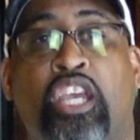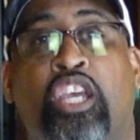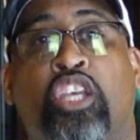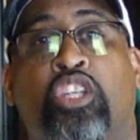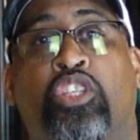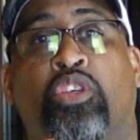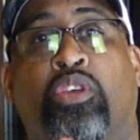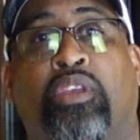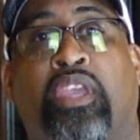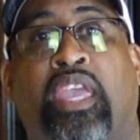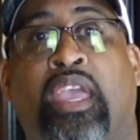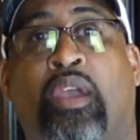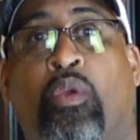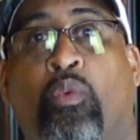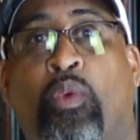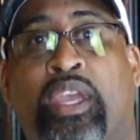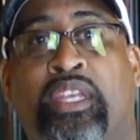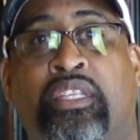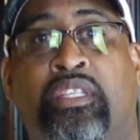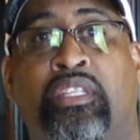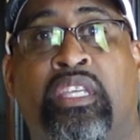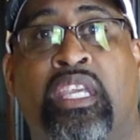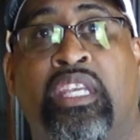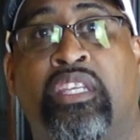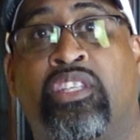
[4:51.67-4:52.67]
So can't wait
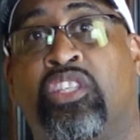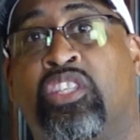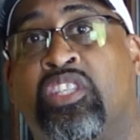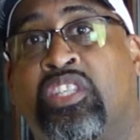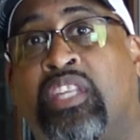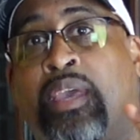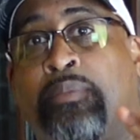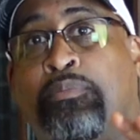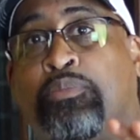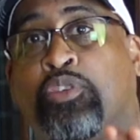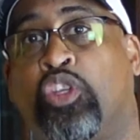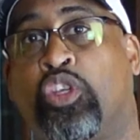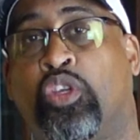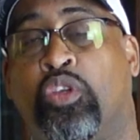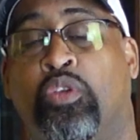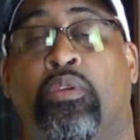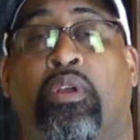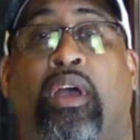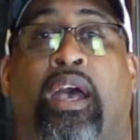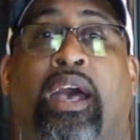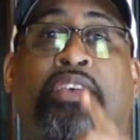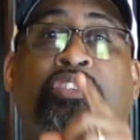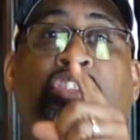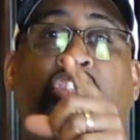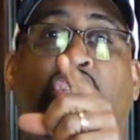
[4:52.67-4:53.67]
to get to step two.
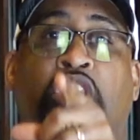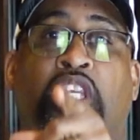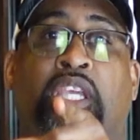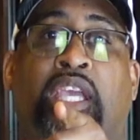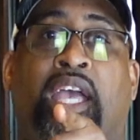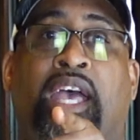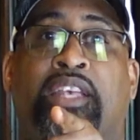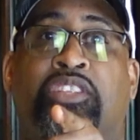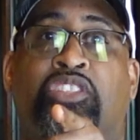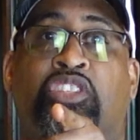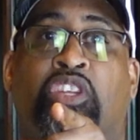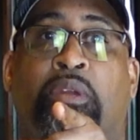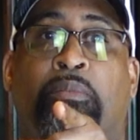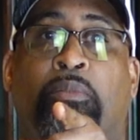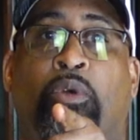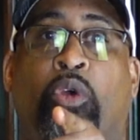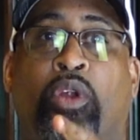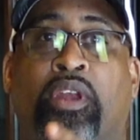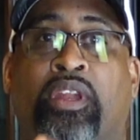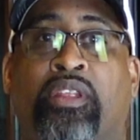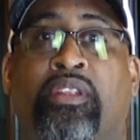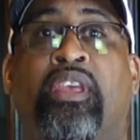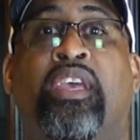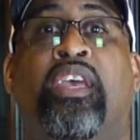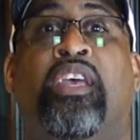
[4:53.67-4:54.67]
I'll see you guys in the
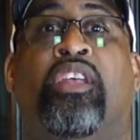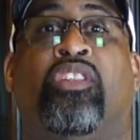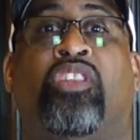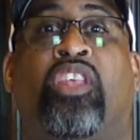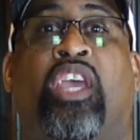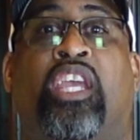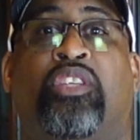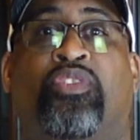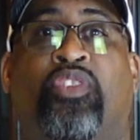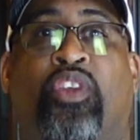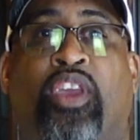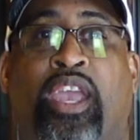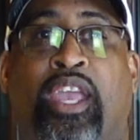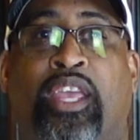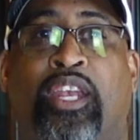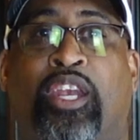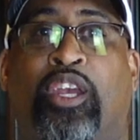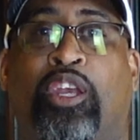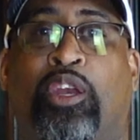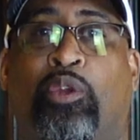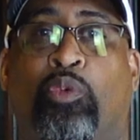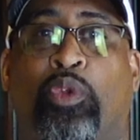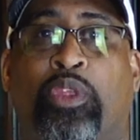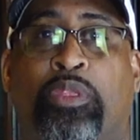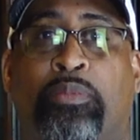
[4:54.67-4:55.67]
morning. Thanks for hanging in
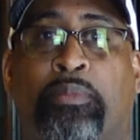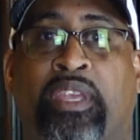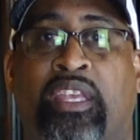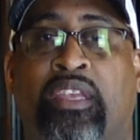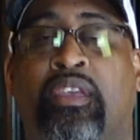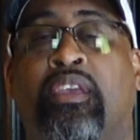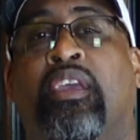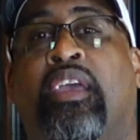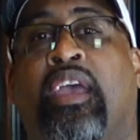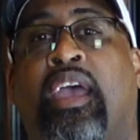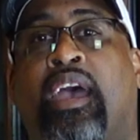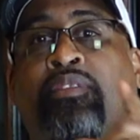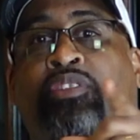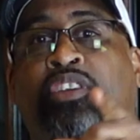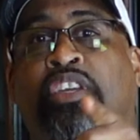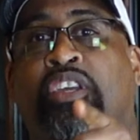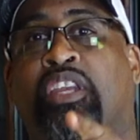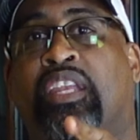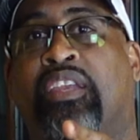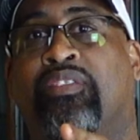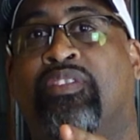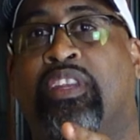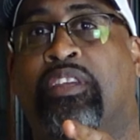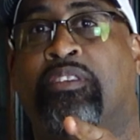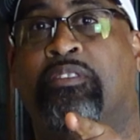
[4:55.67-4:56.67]
there with me. Have a good
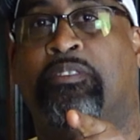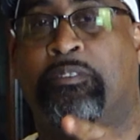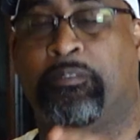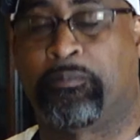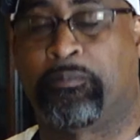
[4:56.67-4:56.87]
evening.